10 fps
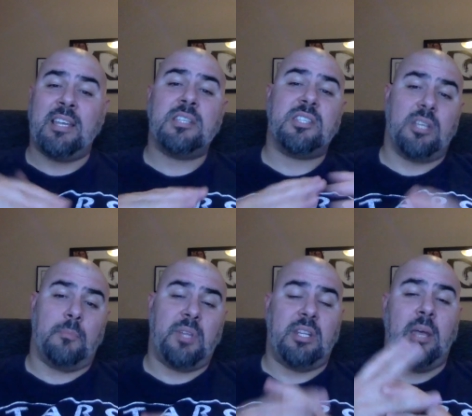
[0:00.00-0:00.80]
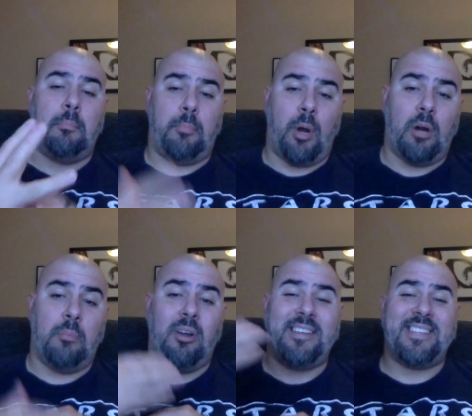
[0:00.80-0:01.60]
is something that
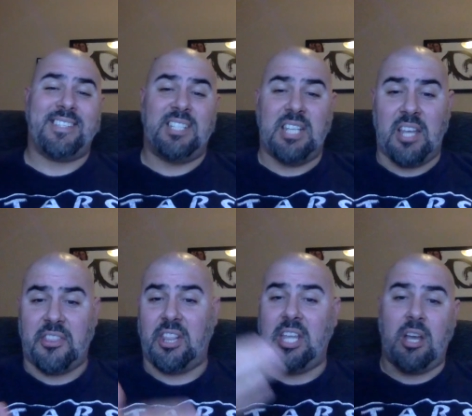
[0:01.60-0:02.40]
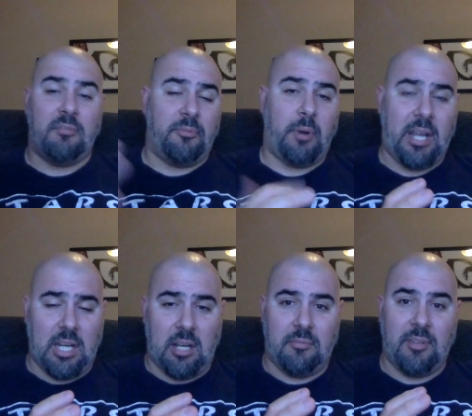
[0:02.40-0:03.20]
Barbara is deathly
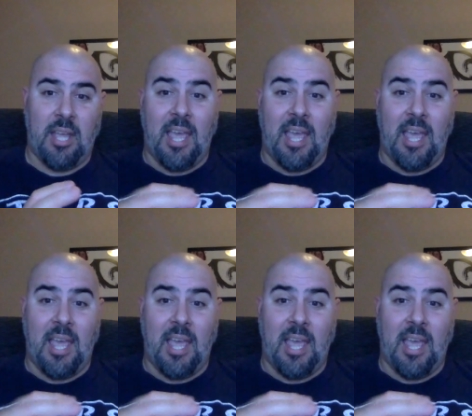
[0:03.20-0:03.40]
afraid of,